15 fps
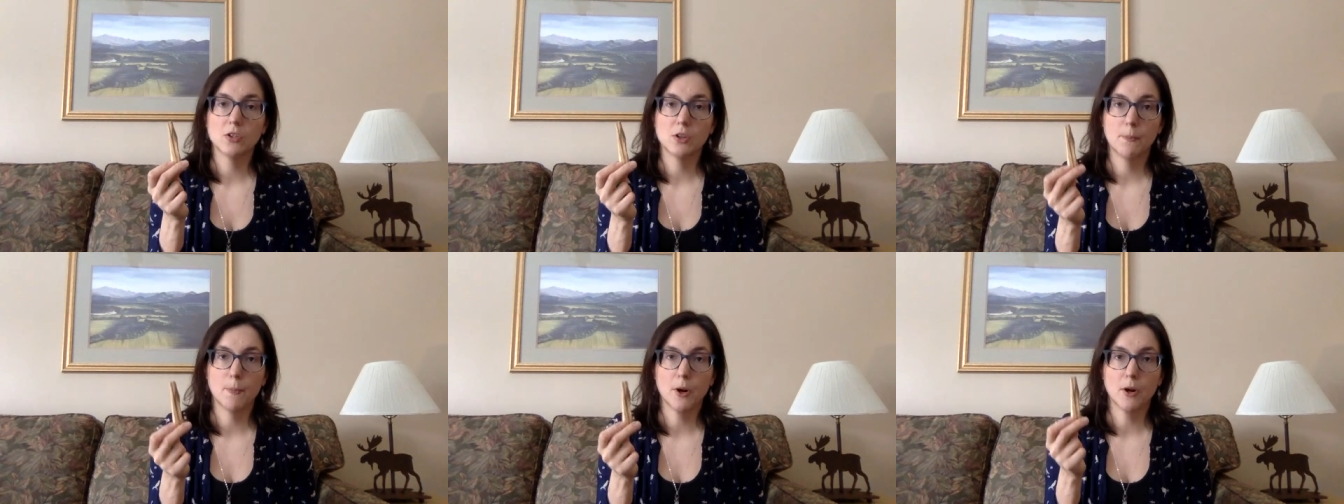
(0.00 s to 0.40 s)

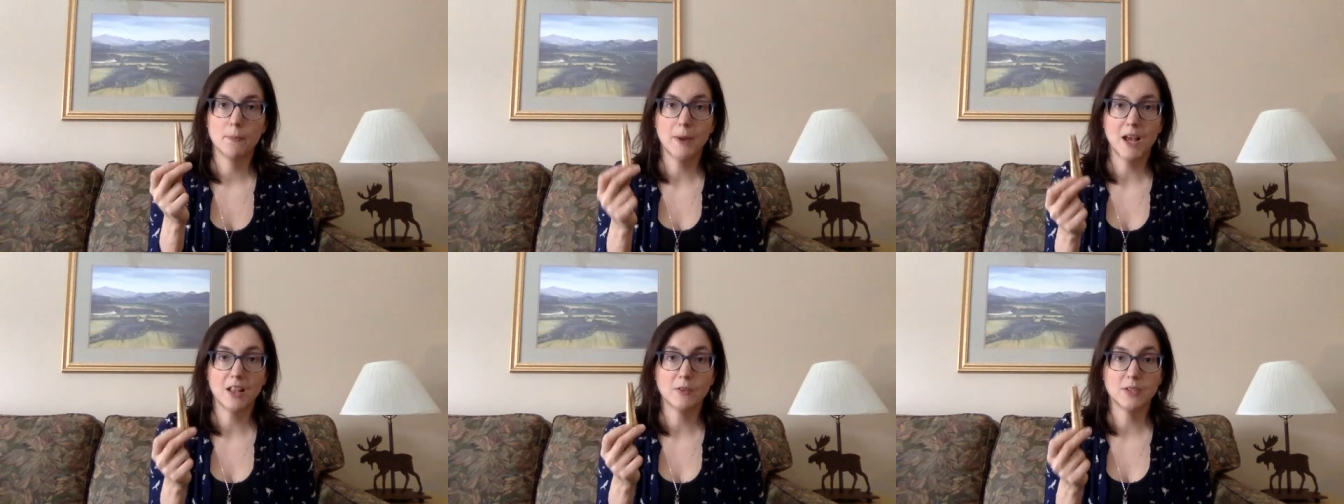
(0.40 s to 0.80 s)
to burn
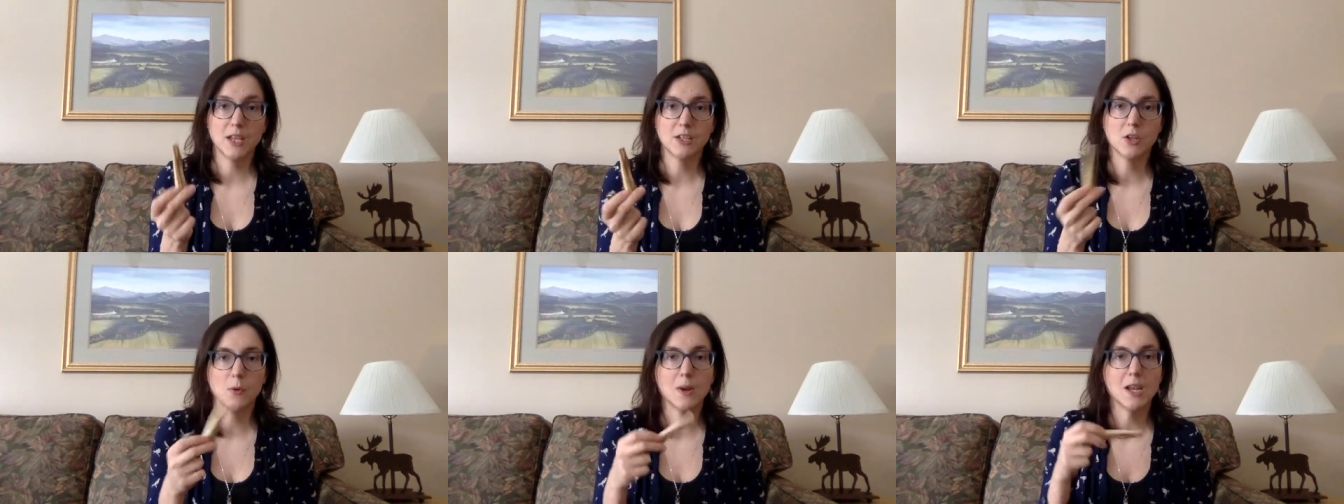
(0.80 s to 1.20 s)
Palo
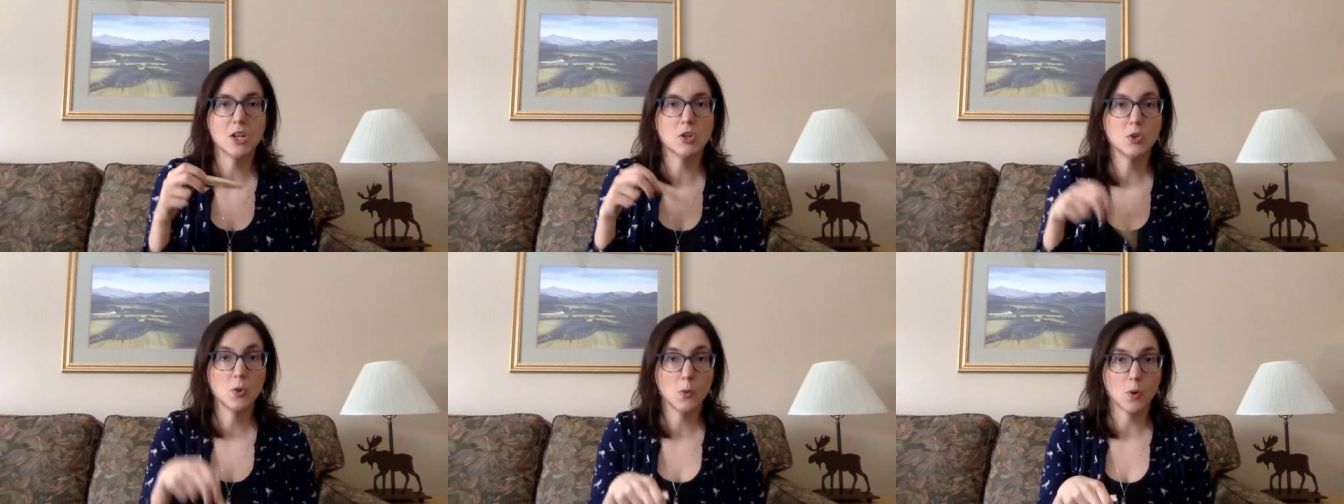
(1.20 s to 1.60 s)
Santo
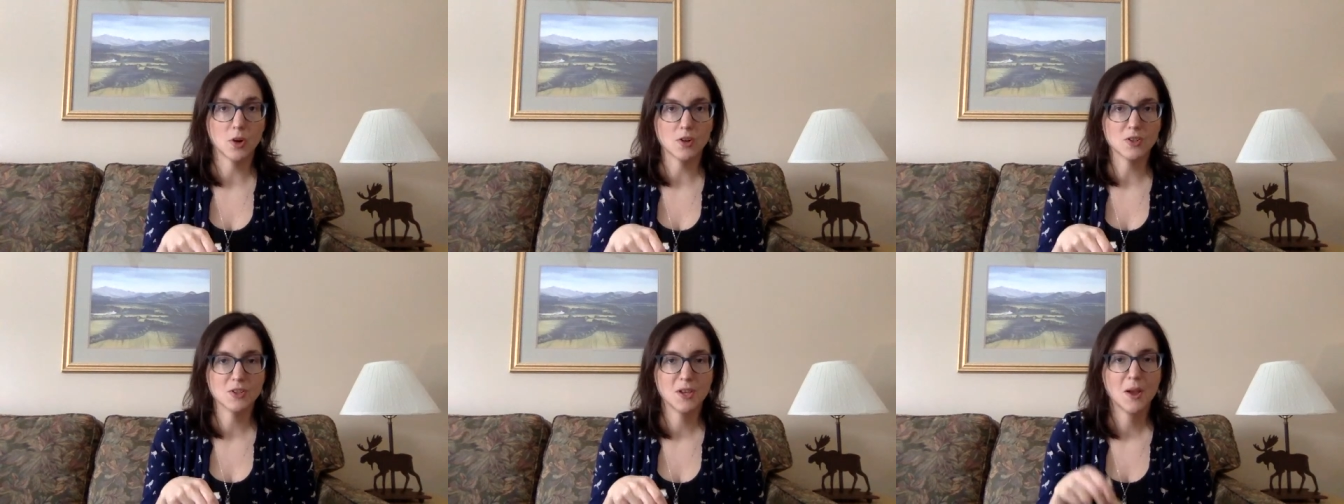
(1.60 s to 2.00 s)

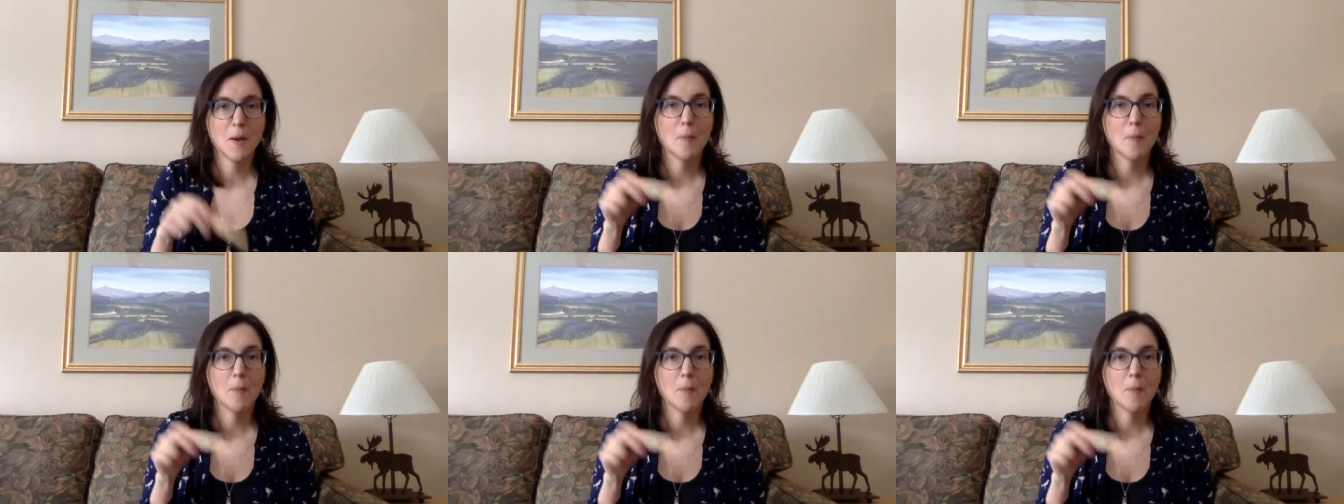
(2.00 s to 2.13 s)
indoors,